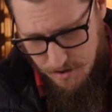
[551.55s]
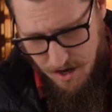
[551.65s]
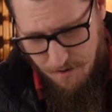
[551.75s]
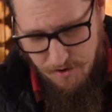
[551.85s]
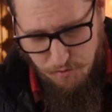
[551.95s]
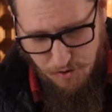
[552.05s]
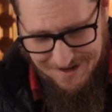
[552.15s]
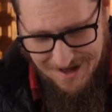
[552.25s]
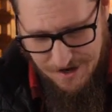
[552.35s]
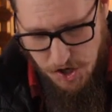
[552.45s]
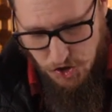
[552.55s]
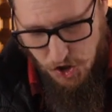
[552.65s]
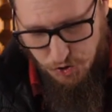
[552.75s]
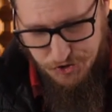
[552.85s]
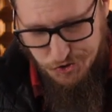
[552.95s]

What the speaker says: and we will again dose